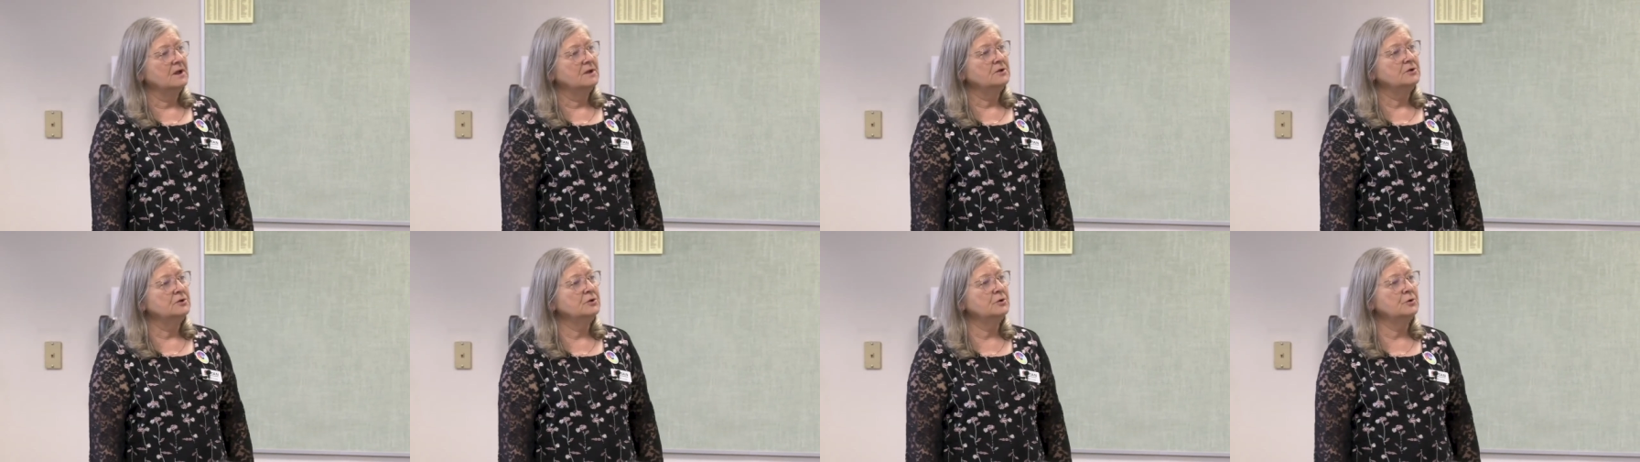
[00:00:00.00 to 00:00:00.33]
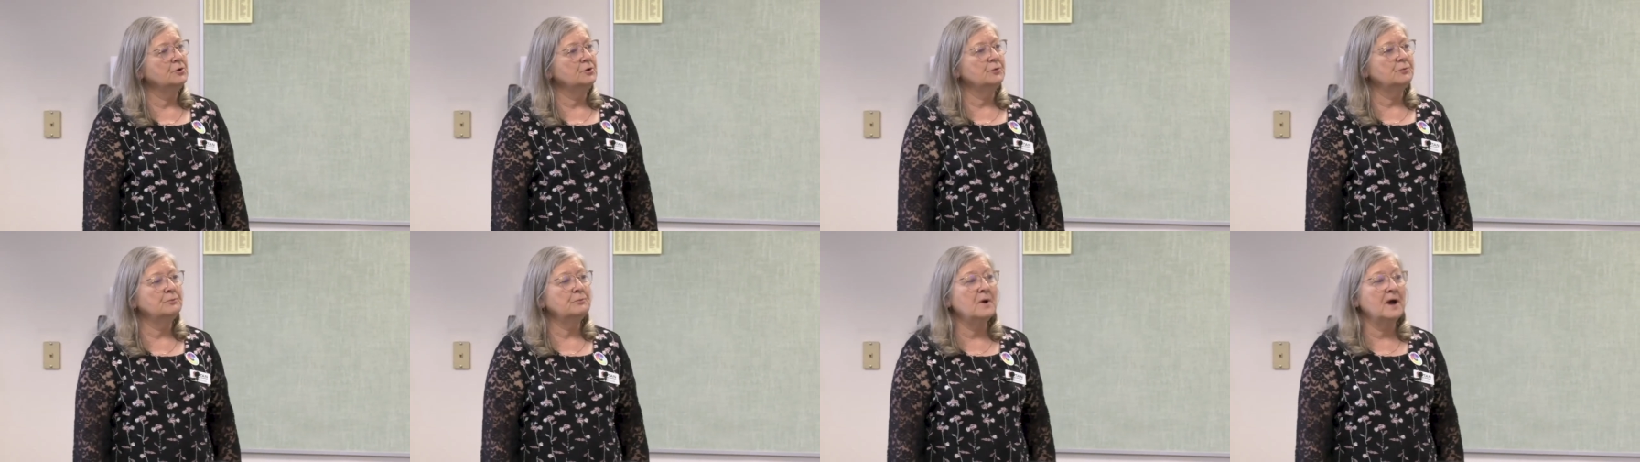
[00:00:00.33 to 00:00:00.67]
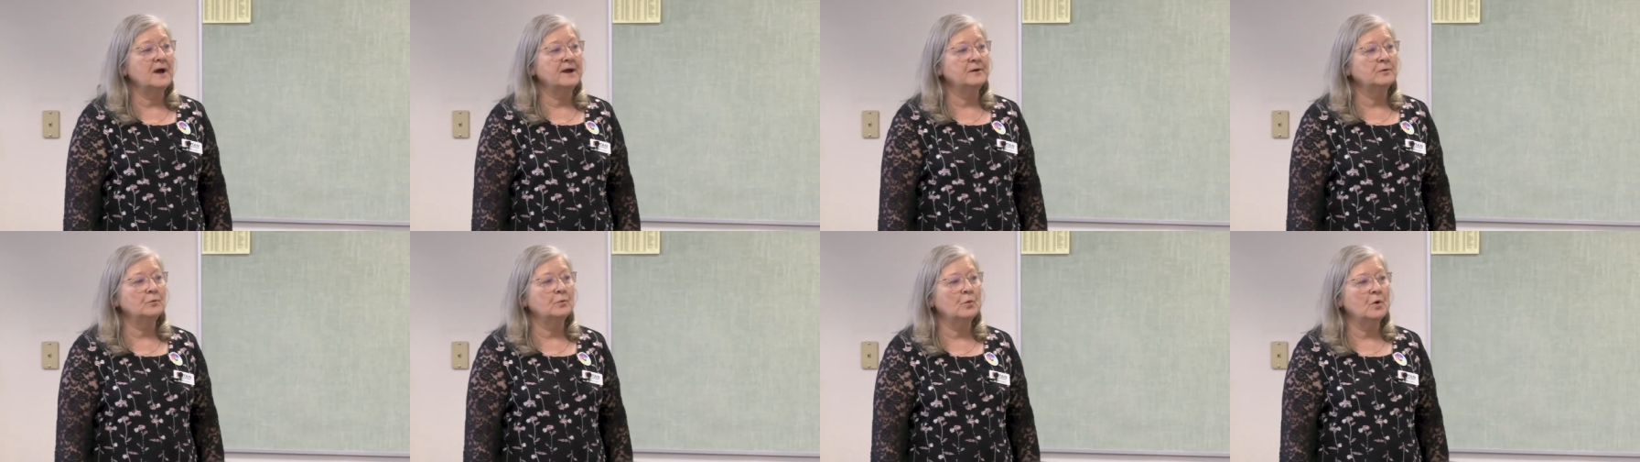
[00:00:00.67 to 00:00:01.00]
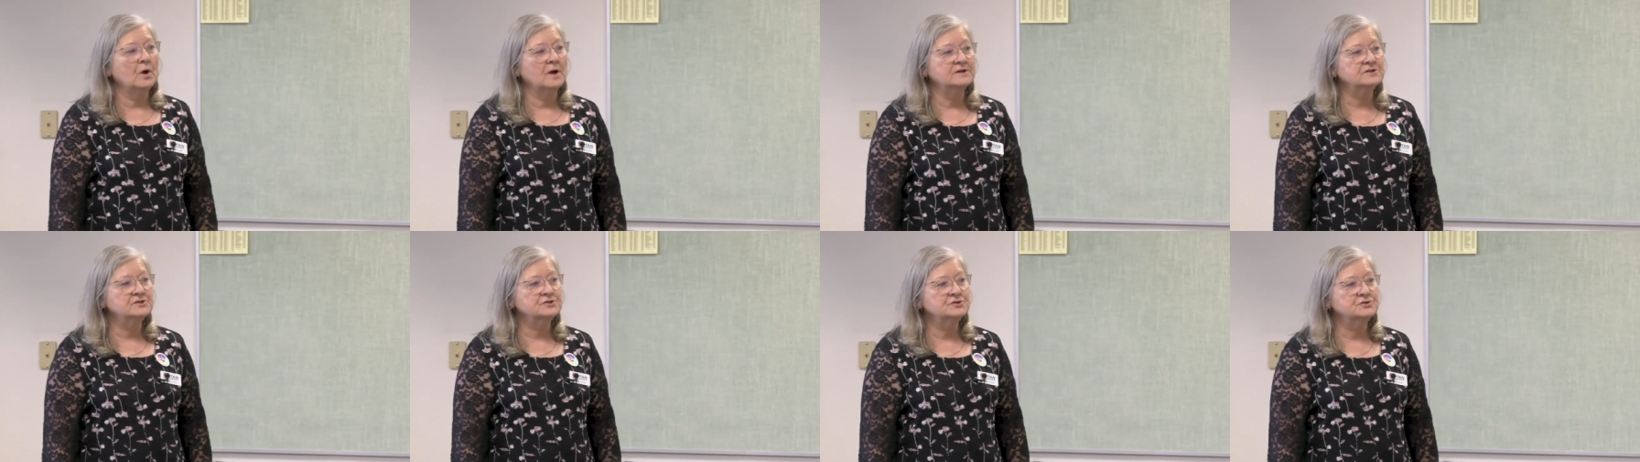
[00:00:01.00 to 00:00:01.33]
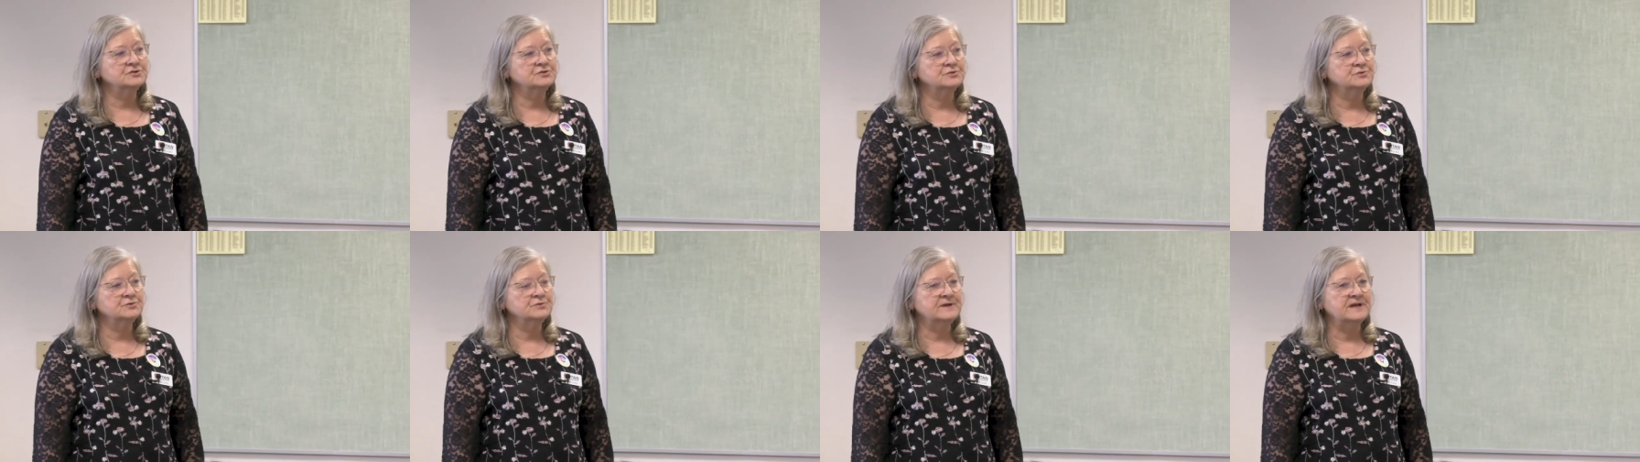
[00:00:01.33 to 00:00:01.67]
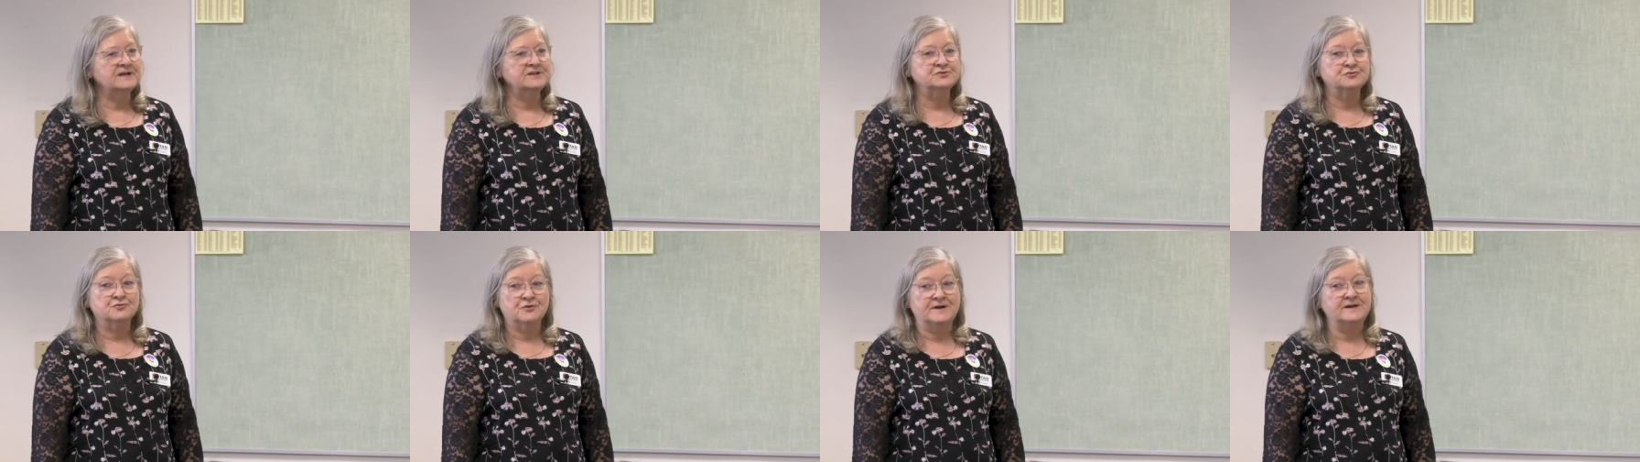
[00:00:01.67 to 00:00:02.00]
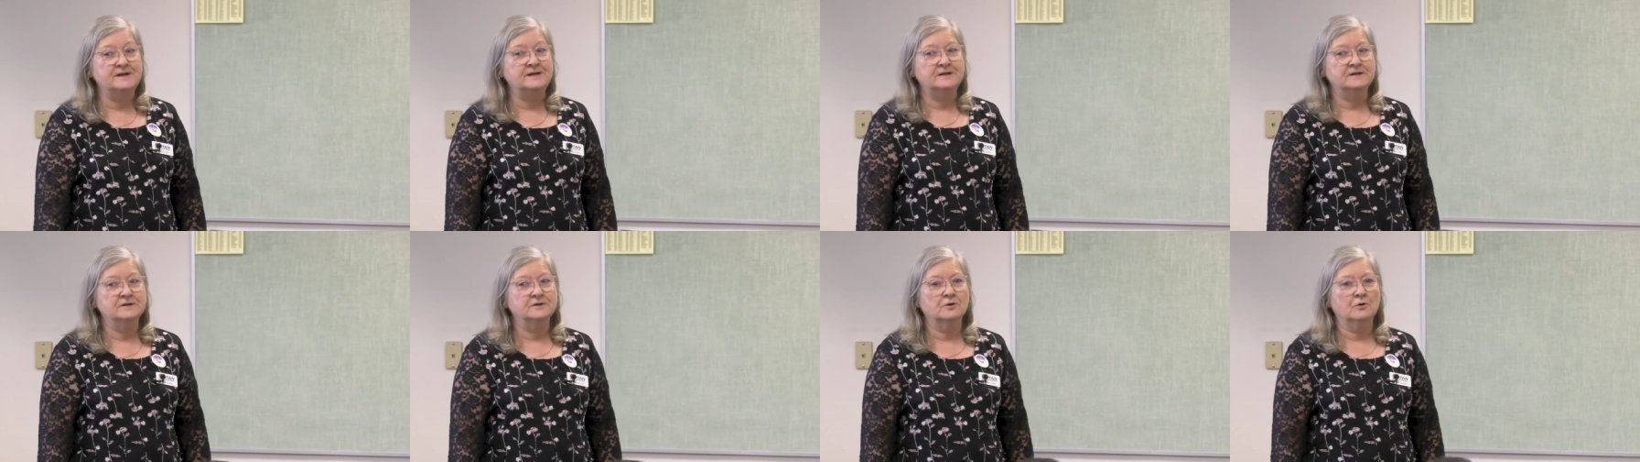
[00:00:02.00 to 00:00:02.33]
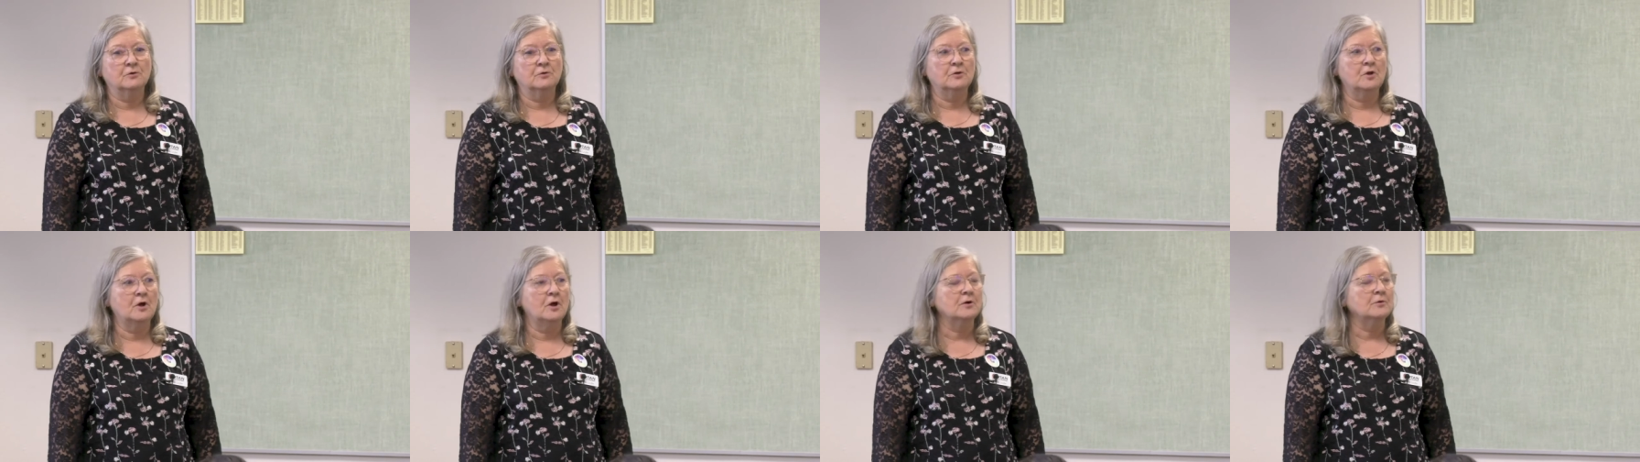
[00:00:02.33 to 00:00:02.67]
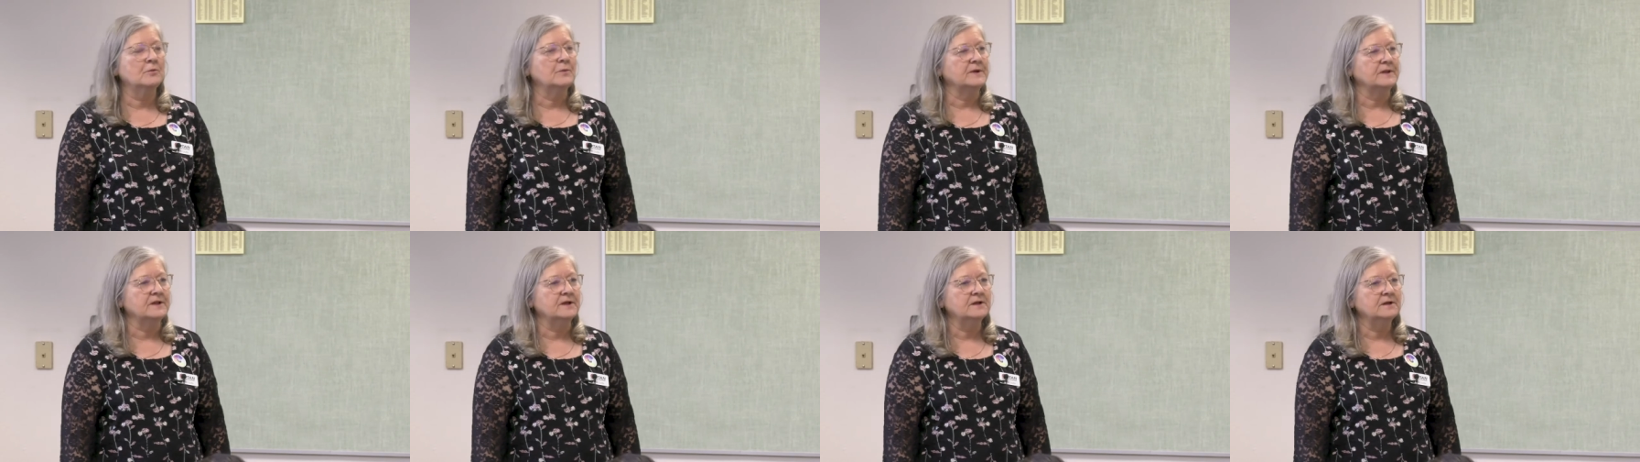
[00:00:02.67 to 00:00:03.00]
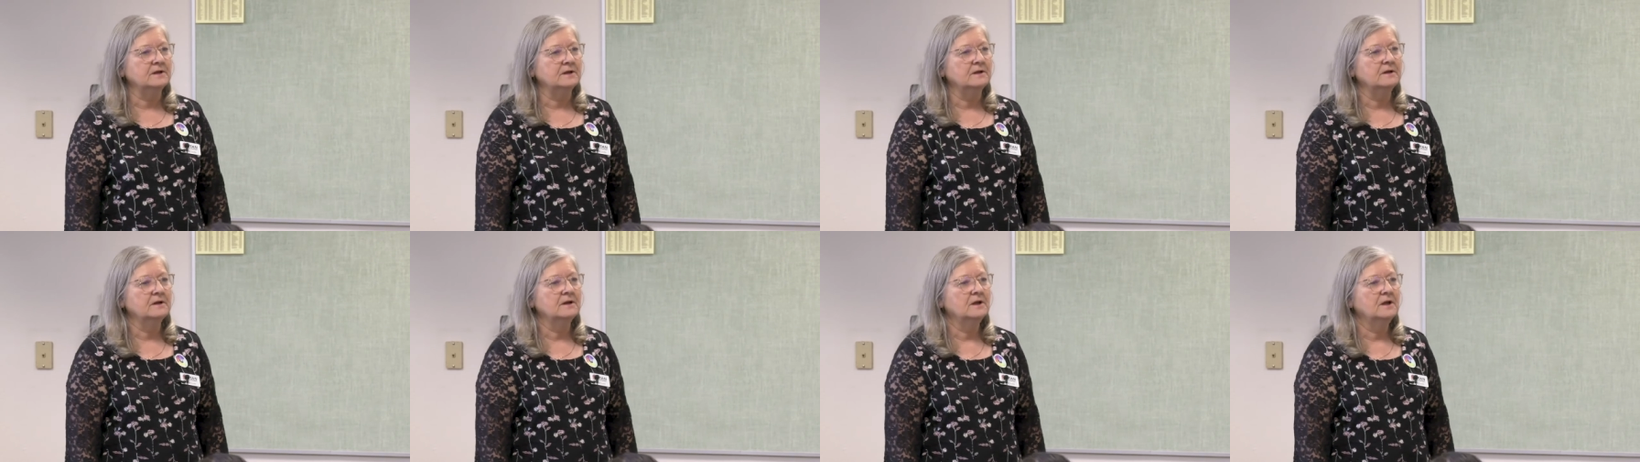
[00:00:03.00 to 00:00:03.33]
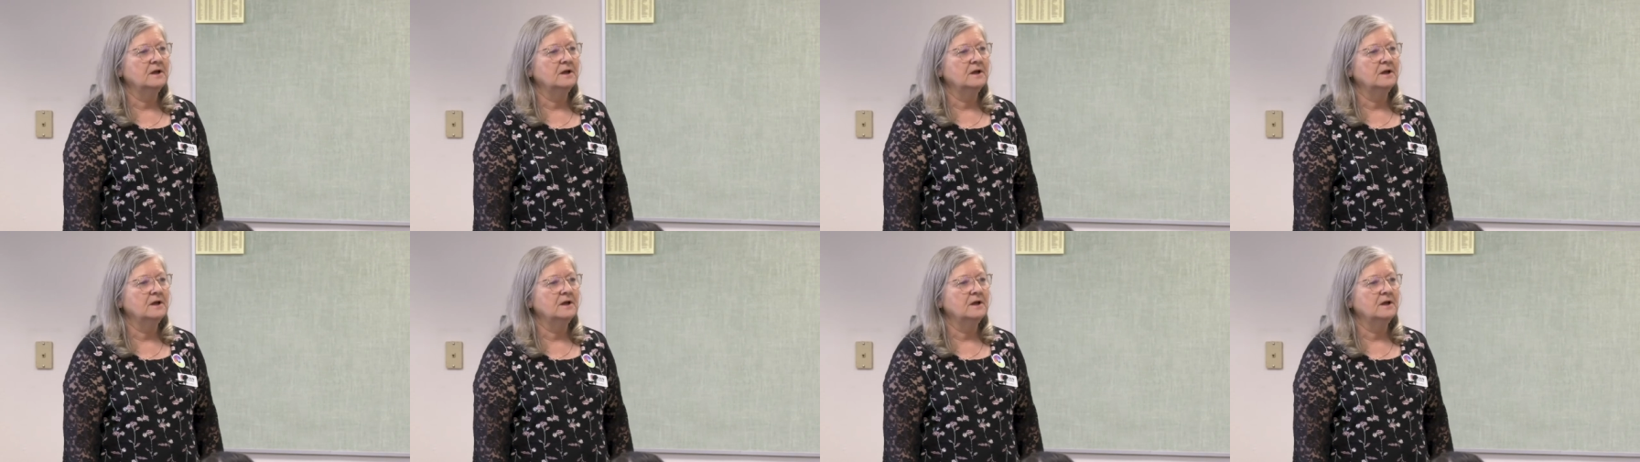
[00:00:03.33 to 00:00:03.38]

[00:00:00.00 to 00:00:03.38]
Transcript: you might want to get training to go along with it.